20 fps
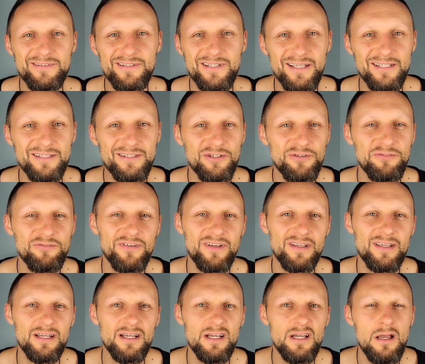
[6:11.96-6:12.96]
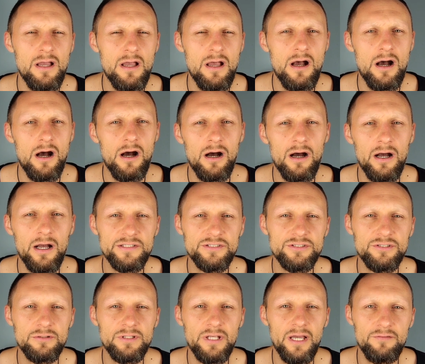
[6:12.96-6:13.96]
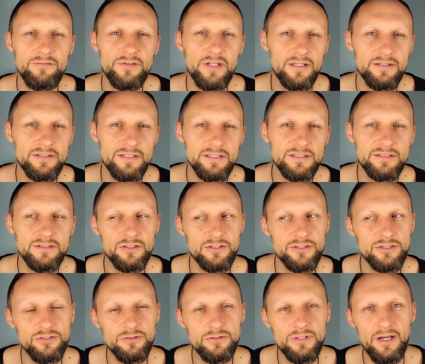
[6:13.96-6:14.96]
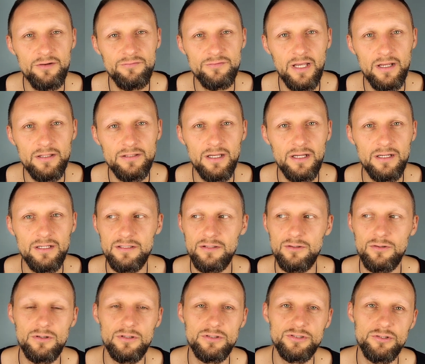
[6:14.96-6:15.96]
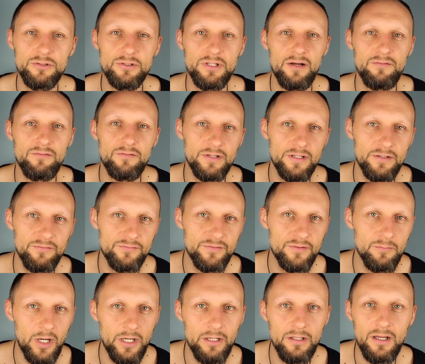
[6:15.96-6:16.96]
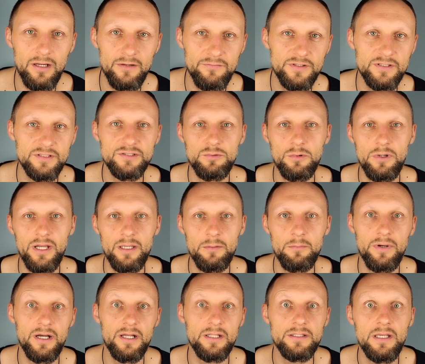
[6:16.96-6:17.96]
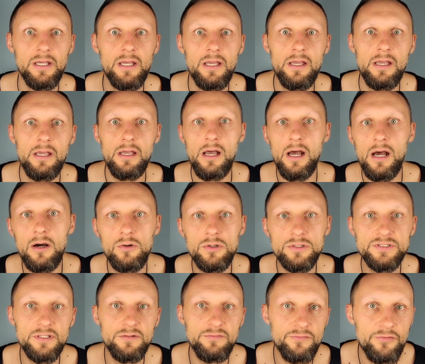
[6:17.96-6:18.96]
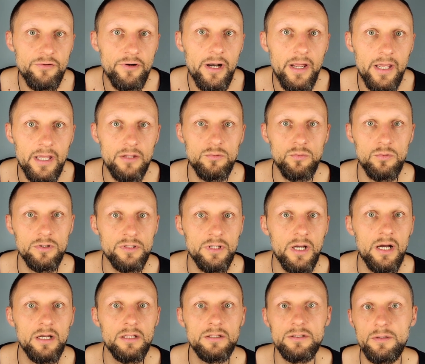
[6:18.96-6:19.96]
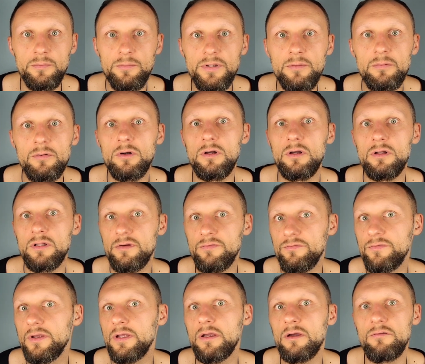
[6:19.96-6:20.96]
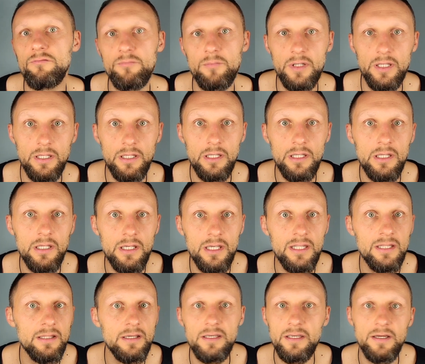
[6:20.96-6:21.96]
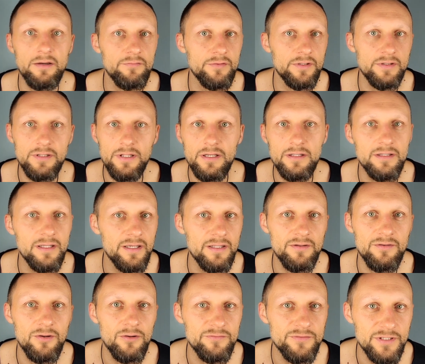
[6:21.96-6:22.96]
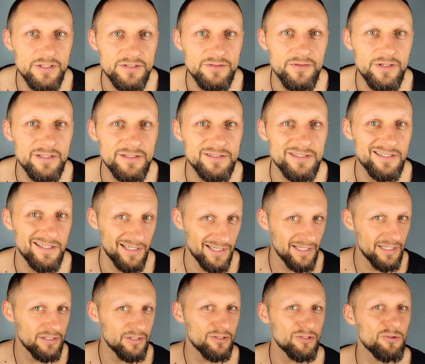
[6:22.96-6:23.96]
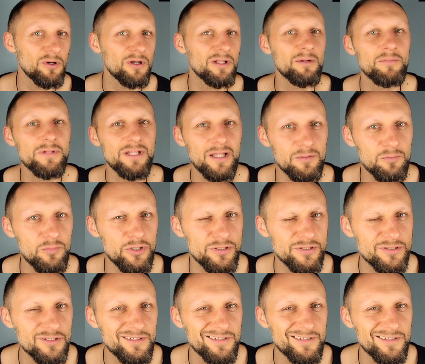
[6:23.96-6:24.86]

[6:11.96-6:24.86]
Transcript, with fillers: and you think, oh, I should have done this or should have done that or should have lived my life this way, but I was afraid what other people gonna think of me and I haven't done any of these things. You don't wanna be that person.